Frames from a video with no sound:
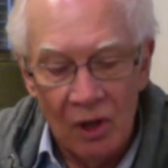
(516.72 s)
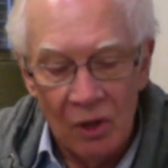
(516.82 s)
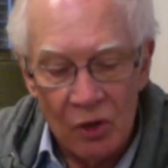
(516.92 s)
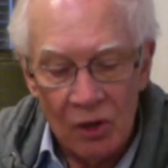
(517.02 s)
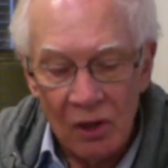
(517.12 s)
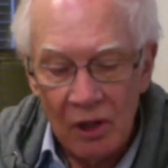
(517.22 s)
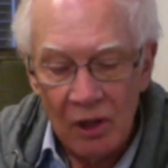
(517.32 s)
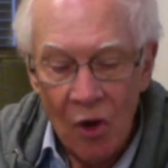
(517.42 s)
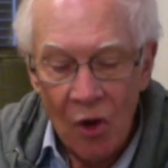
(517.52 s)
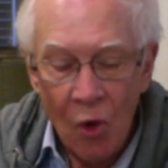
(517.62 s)
you
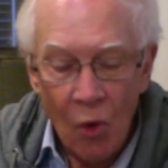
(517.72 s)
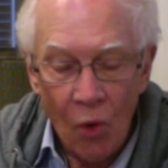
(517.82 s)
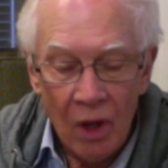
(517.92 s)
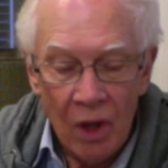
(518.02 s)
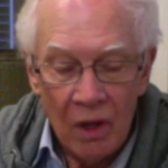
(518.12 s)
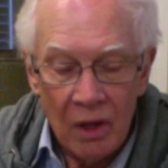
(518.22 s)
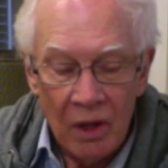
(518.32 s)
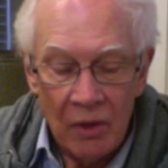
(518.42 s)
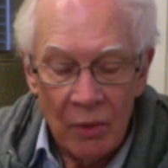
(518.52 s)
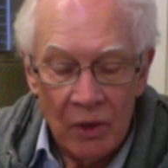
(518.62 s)
suddenly know,
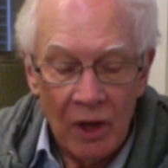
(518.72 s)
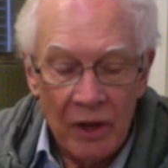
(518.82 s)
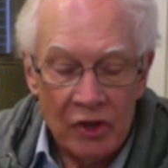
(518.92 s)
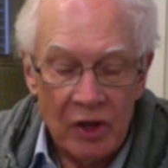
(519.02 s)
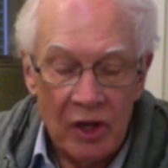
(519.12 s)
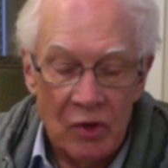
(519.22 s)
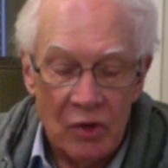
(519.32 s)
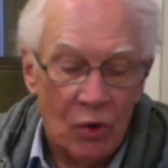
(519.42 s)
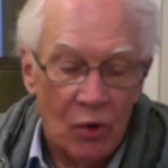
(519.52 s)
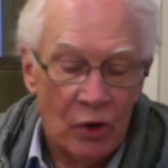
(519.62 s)
in the realized state,
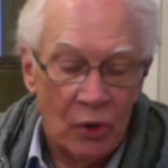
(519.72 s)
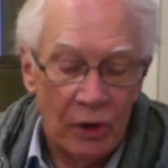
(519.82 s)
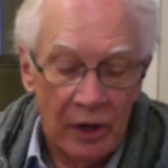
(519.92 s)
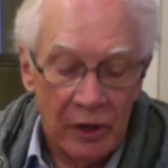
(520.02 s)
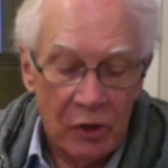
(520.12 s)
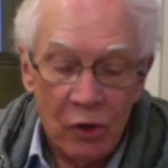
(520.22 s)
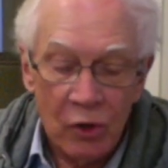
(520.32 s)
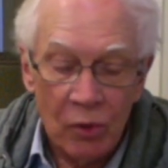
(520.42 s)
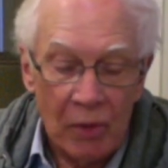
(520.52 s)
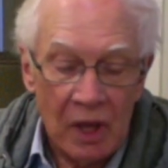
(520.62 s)
you are an
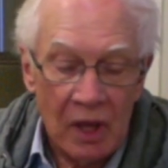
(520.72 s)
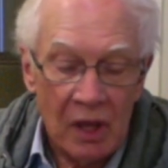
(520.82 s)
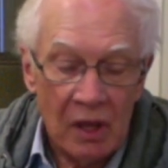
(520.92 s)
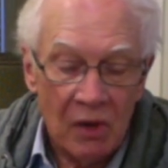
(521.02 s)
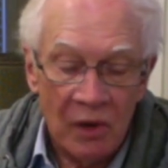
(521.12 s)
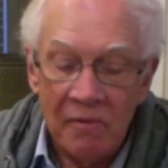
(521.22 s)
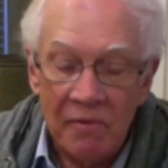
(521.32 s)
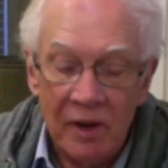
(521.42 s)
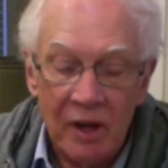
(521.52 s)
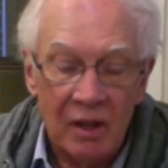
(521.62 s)
eternal being, you're
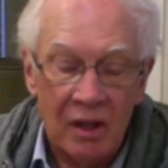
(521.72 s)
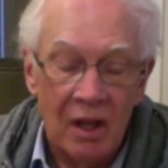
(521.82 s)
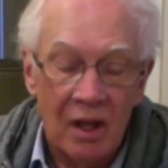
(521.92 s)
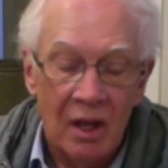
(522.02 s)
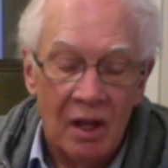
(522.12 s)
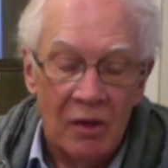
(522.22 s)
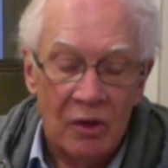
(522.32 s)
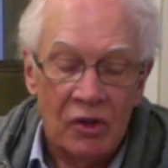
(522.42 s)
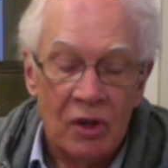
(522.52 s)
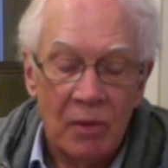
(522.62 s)
infinite.
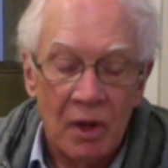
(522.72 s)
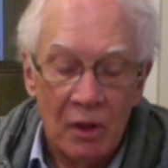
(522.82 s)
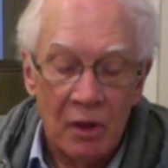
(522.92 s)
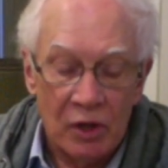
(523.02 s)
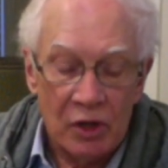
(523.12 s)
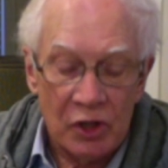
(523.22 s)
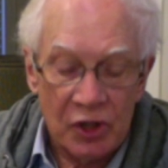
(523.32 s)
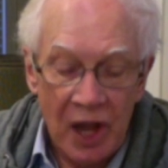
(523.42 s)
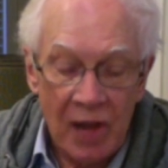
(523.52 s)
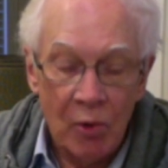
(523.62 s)
There's a
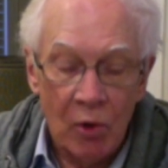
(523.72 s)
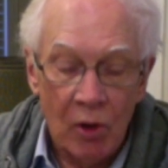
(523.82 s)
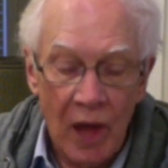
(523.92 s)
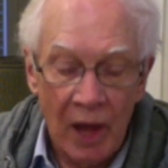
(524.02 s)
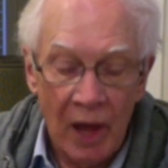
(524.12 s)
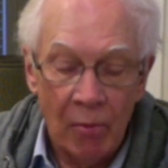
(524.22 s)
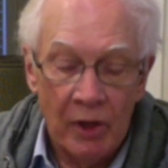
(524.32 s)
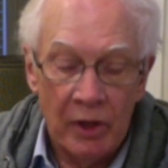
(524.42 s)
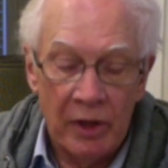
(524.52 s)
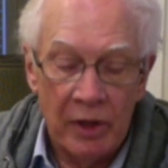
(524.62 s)
stable
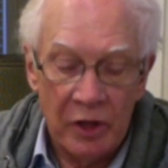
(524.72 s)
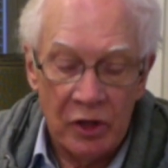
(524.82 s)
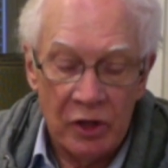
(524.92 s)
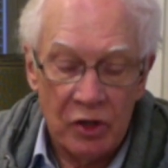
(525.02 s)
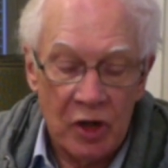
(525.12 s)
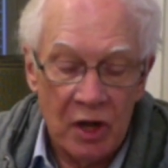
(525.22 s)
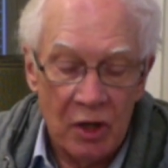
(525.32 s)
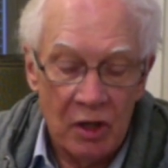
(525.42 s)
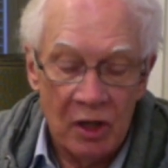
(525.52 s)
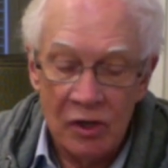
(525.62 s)
element that doesn't
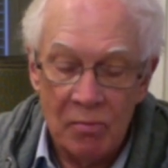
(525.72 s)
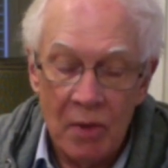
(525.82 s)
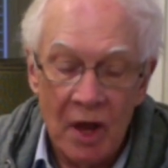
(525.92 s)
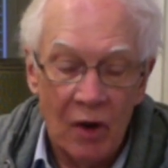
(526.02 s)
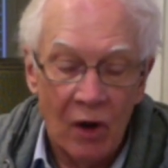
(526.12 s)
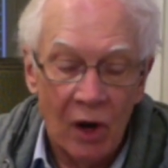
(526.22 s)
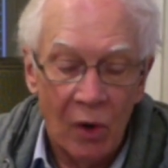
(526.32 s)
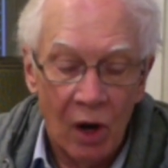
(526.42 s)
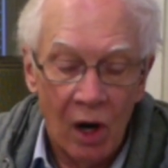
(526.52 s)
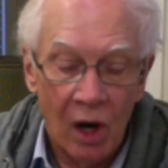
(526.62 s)
change. It doesn't matter
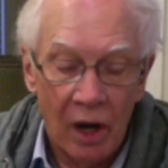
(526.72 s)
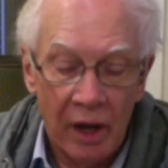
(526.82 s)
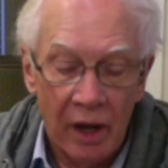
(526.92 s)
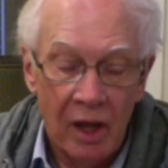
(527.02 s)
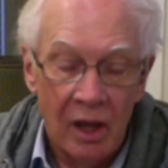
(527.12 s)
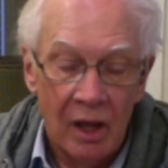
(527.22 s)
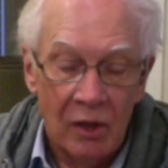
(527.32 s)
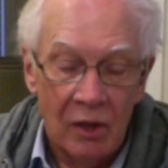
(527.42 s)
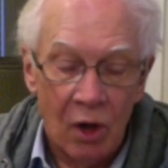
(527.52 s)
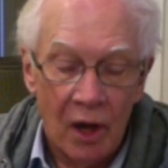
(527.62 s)
how high
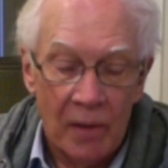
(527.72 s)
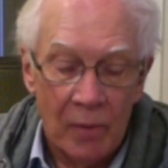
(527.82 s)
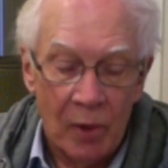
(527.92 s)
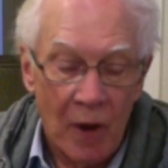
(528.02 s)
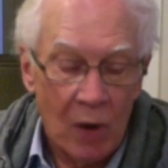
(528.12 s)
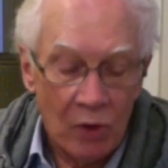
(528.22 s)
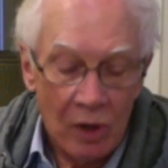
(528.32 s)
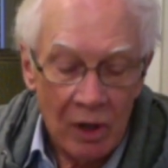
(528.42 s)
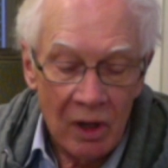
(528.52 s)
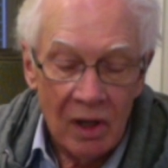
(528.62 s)
you climb the
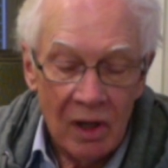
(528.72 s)
mountain.